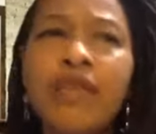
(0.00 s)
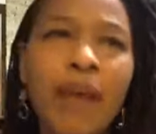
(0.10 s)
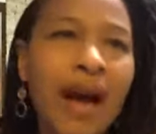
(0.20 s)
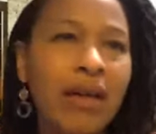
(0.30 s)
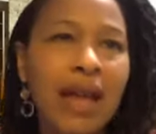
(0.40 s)

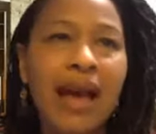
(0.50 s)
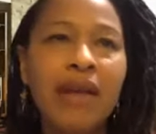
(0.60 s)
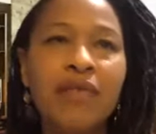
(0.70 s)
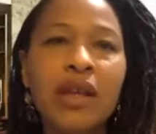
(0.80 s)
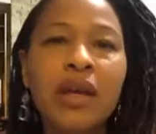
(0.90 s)
about
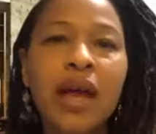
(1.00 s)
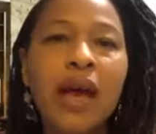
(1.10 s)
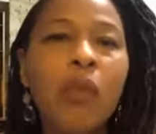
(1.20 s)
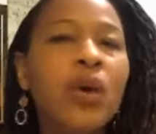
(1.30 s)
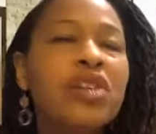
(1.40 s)
life
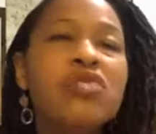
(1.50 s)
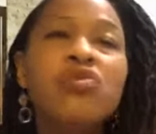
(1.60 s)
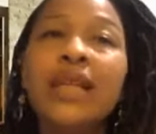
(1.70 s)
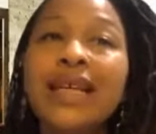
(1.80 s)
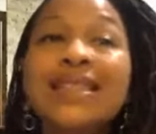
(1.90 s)
and what are you
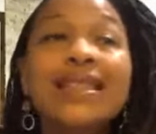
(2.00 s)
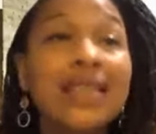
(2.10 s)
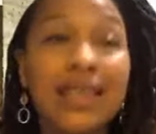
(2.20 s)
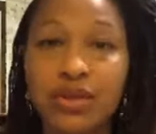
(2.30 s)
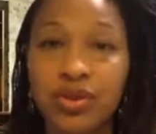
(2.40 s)

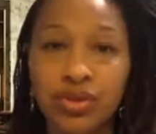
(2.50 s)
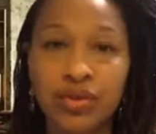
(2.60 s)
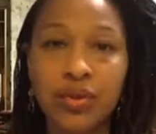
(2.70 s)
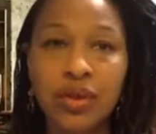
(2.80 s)
listening to?